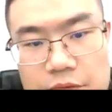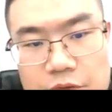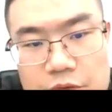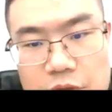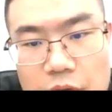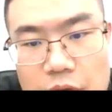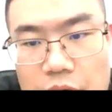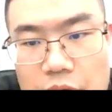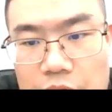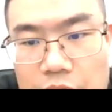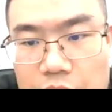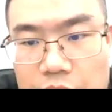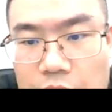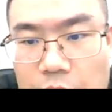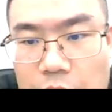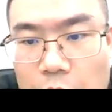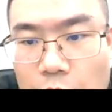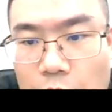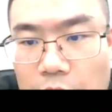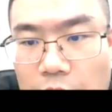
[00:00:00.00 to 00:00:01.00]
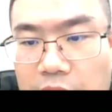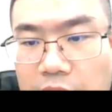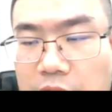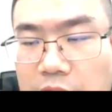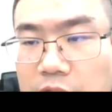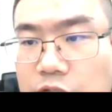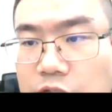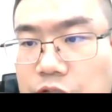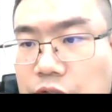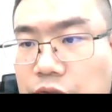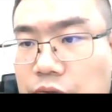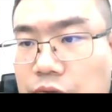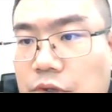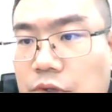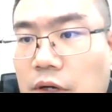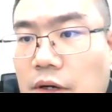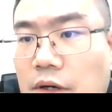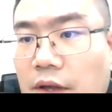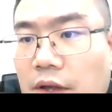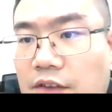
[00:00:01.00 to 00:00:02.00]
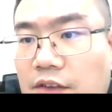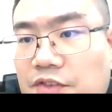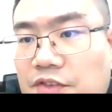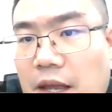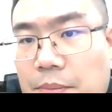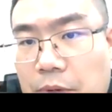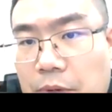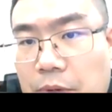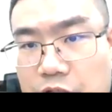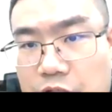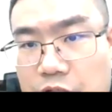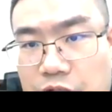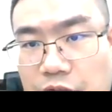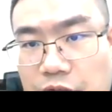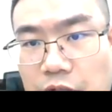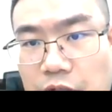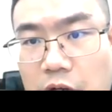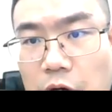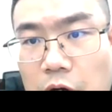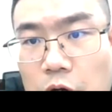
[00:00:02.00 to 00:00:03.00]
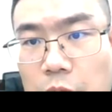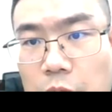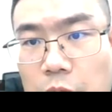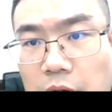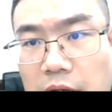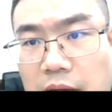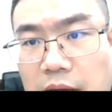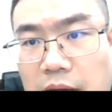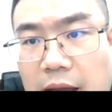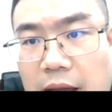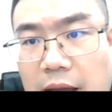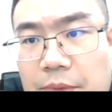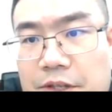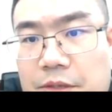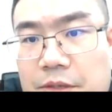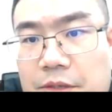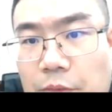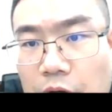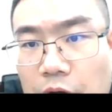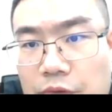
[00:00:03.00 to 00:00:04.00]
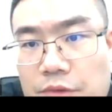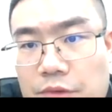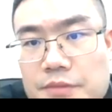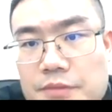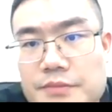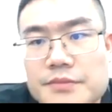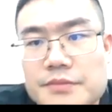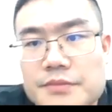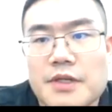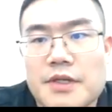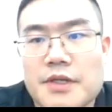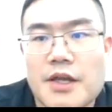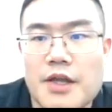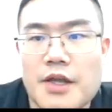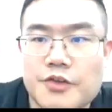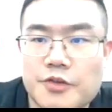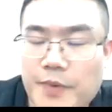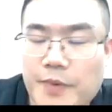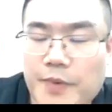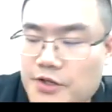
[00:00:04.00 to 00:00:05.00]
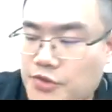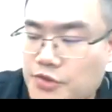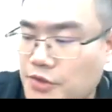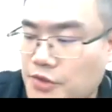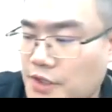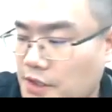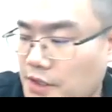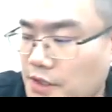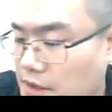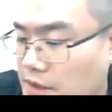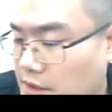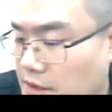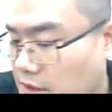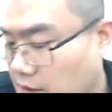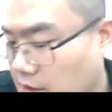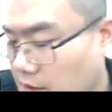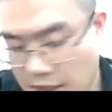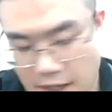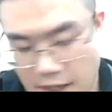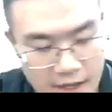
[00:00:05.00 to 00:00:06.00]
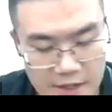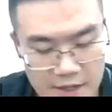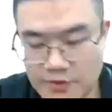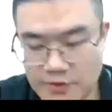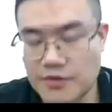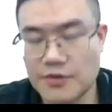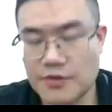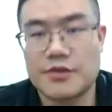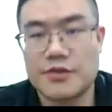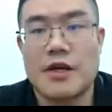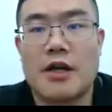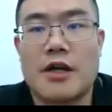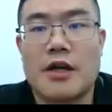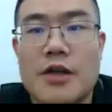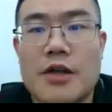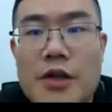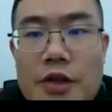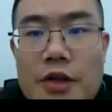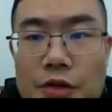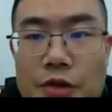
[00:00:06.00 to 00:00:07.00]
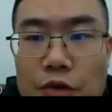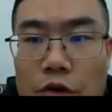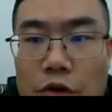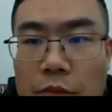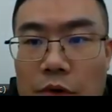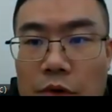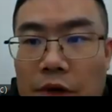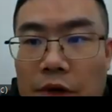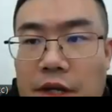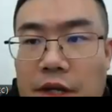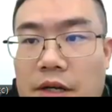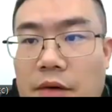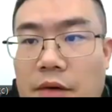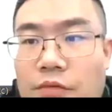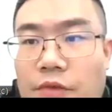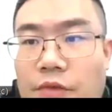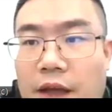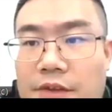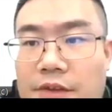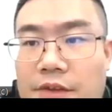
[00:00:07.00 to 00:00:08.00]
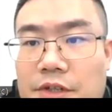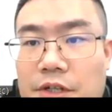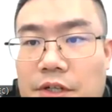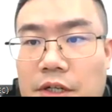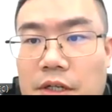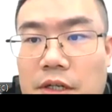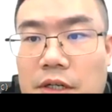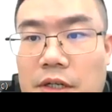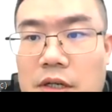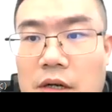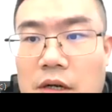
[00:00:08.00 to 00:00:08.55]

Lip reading: So we need to establish the global climate model, especially as the numeric weather